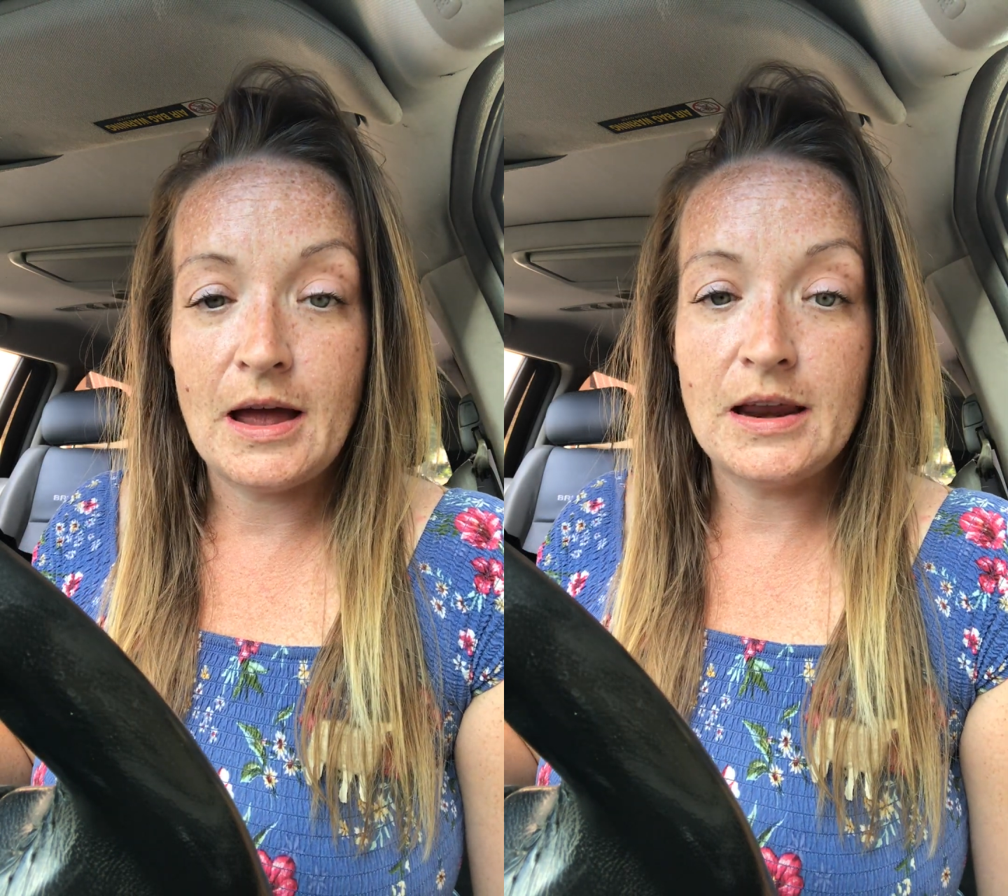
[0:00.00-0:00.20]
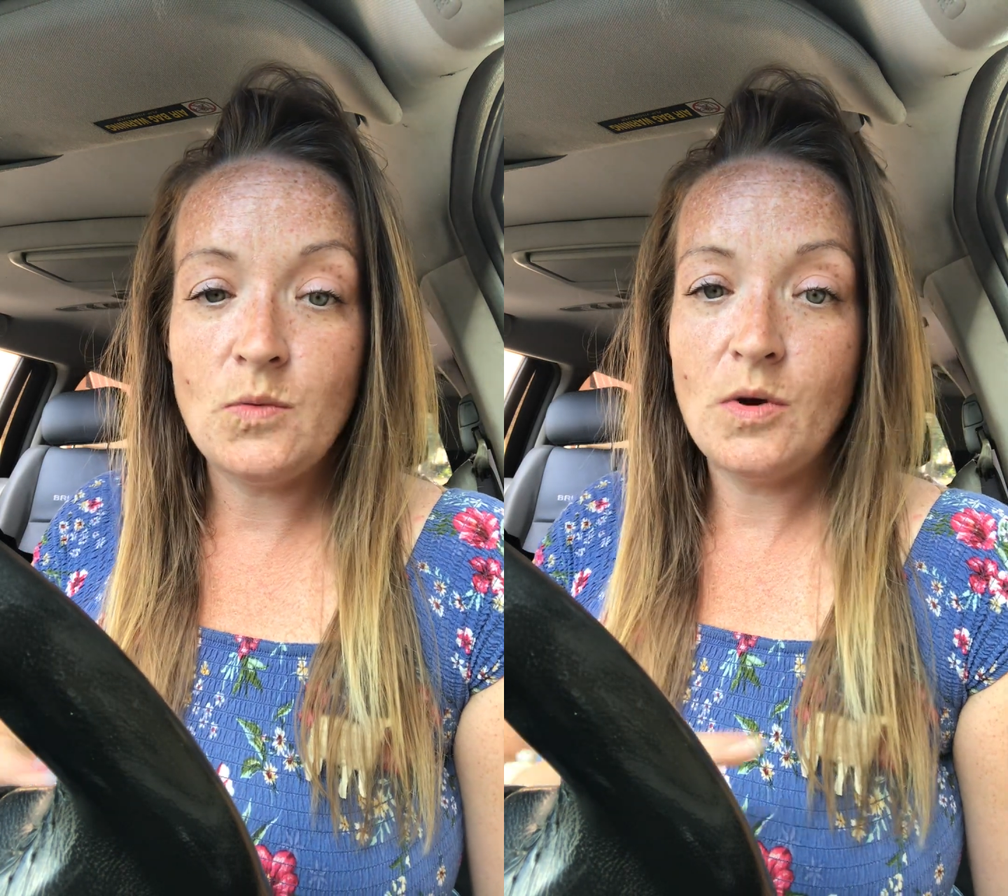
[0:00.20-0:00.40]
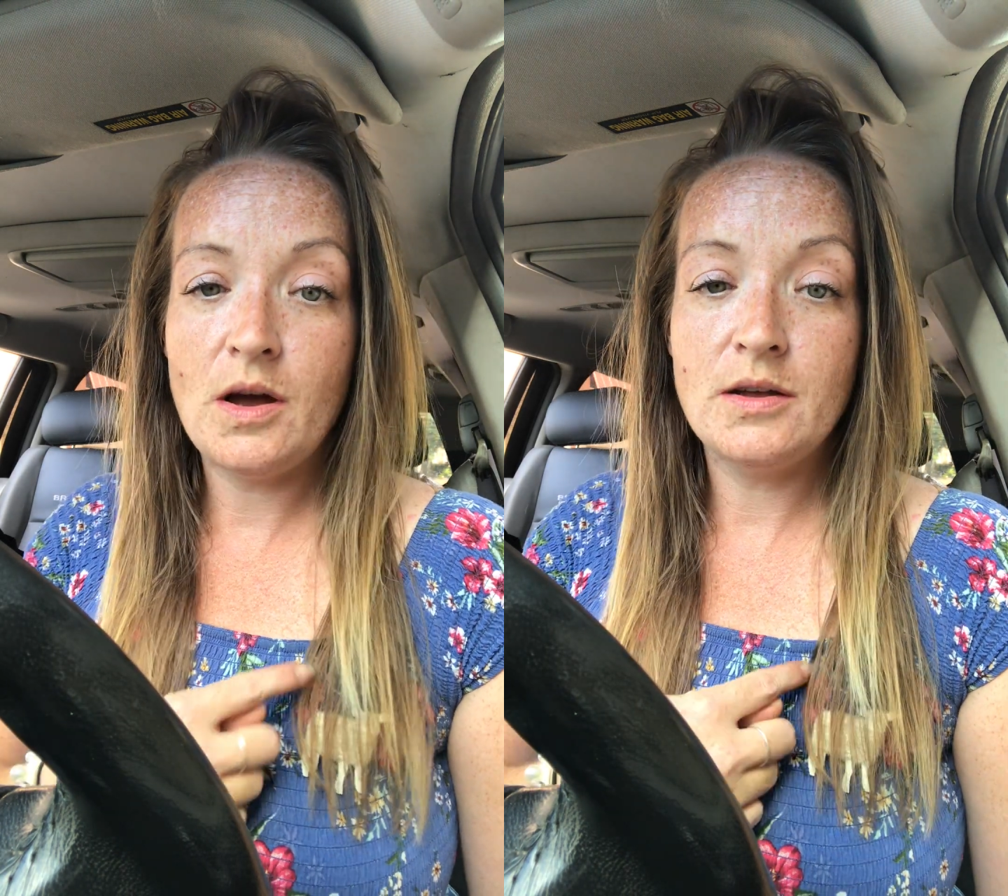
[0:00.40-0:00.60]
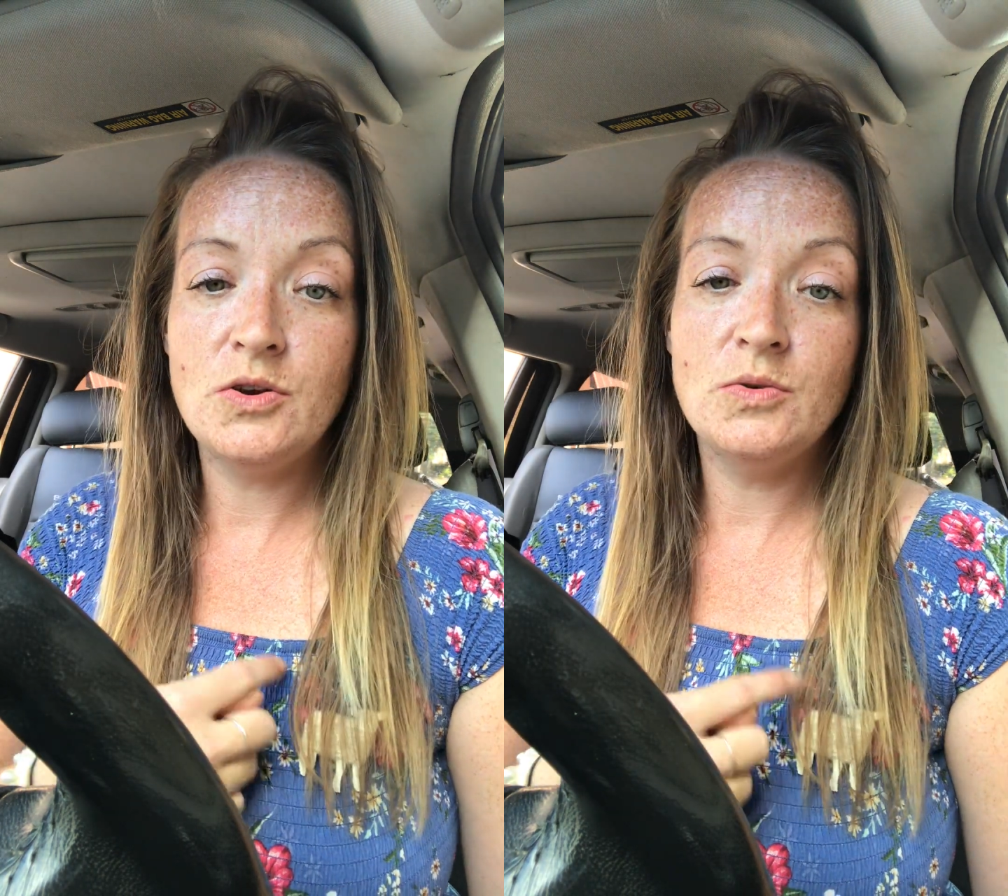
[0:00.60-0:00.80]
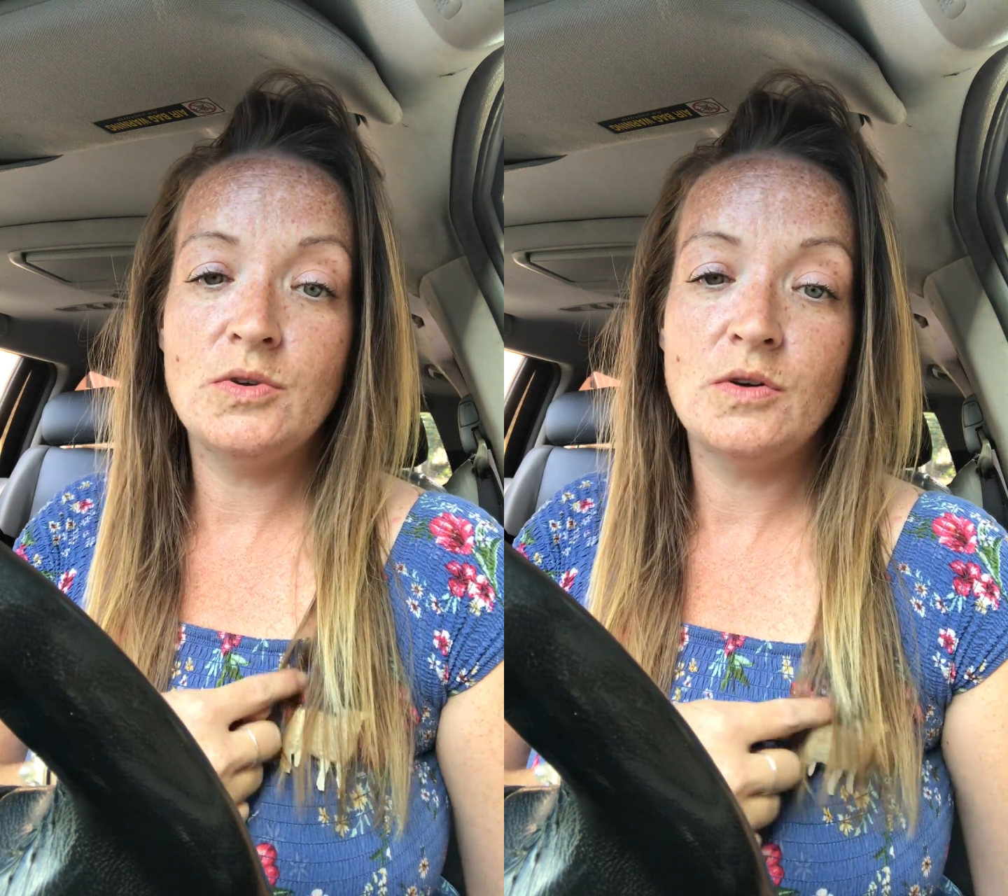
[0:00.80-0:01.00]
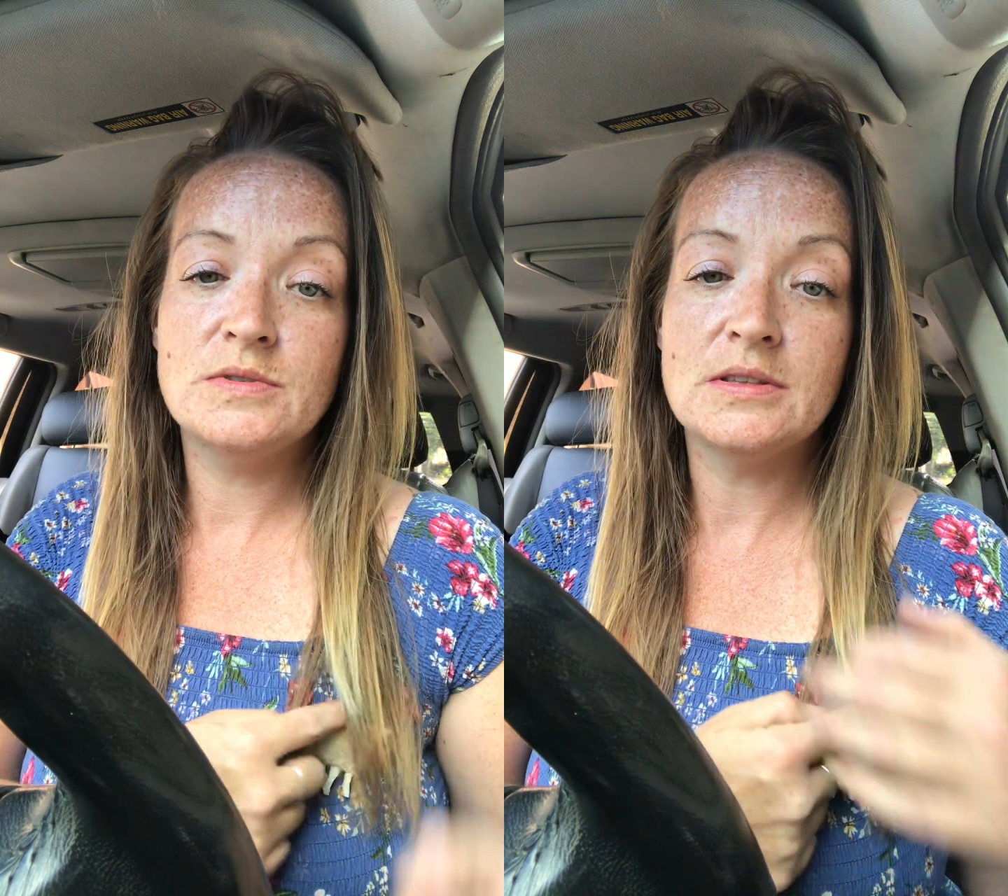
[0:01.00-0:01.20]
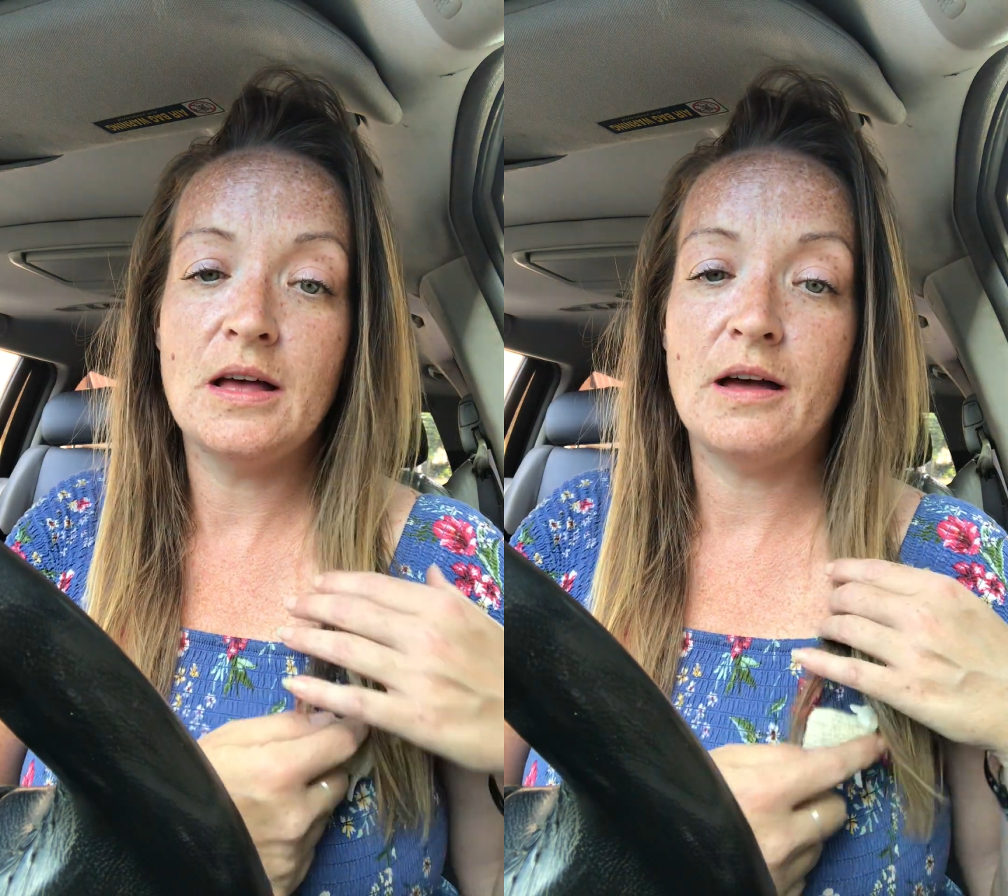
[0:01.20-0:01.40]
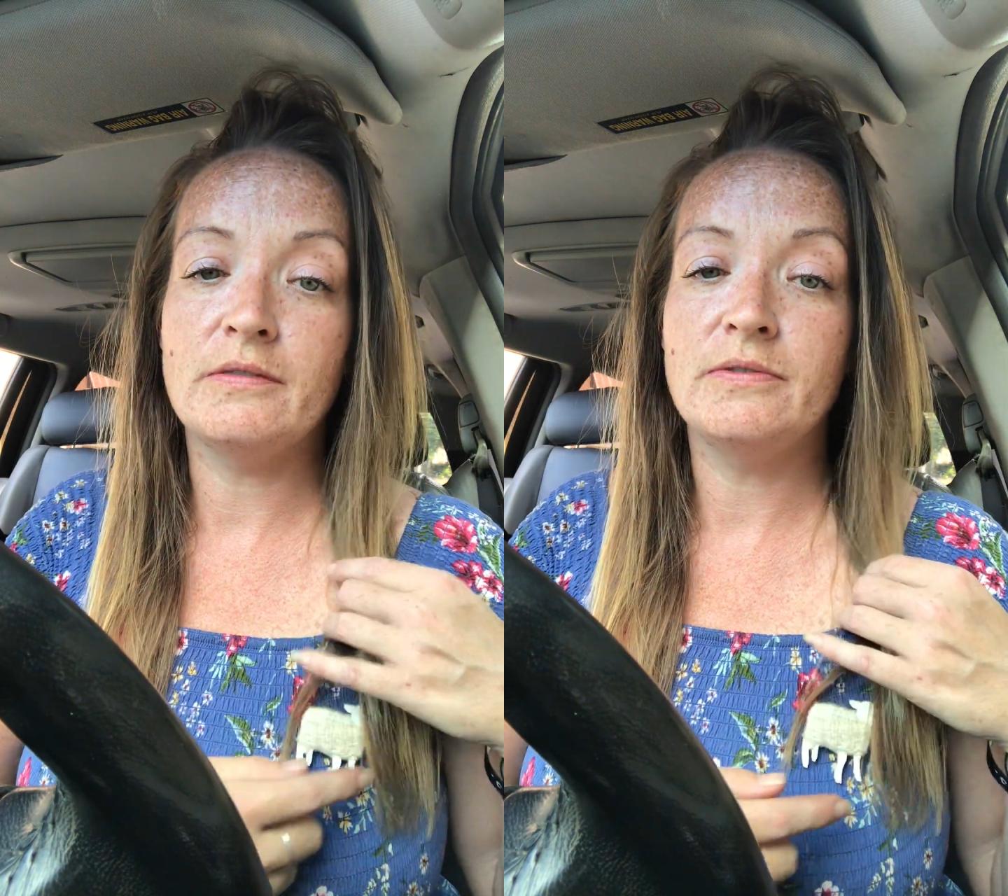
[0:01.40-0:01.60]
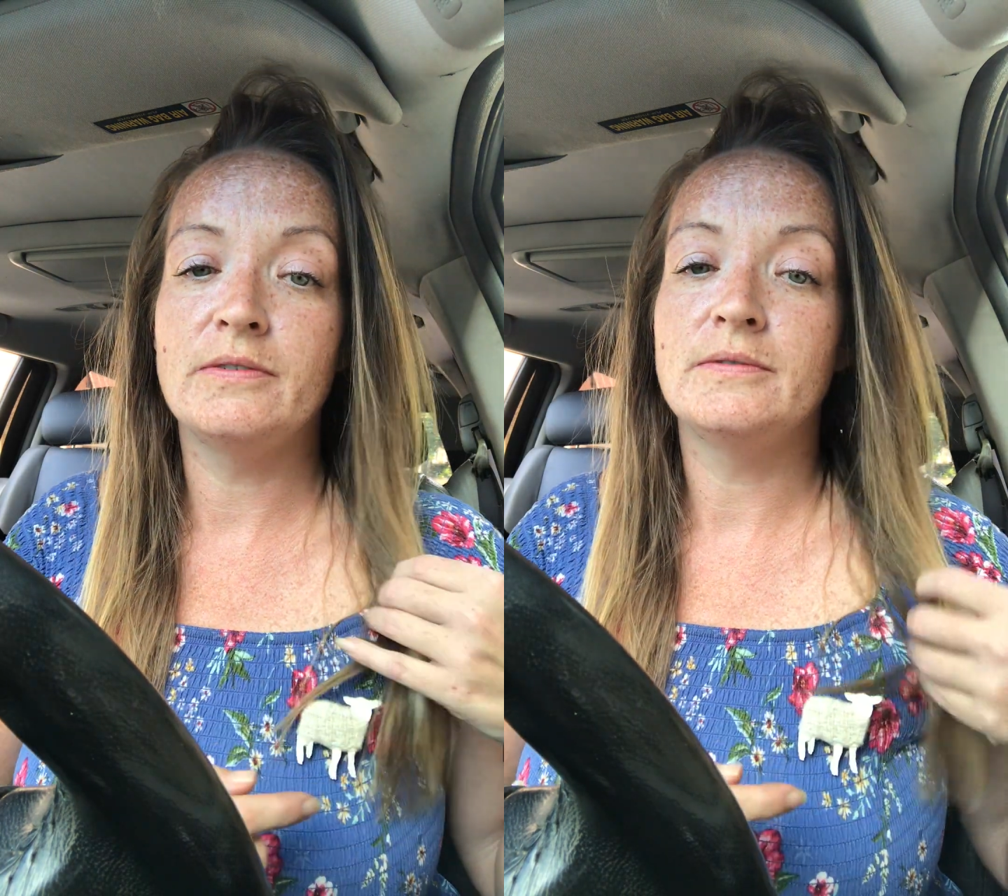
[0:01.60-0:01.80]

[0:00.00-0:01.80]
anyone who knows love,